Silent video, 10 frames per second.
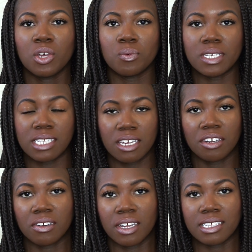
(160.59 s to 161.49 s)
we see
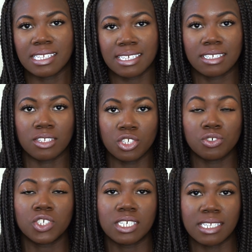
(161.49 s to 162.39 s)
her in season
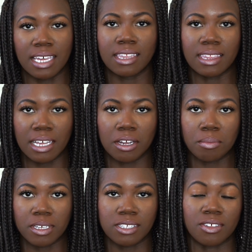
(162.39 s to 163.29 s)
two she's in
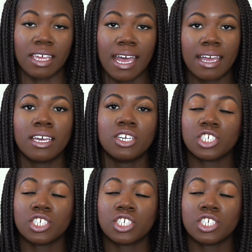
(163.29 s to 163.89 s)
therapy so that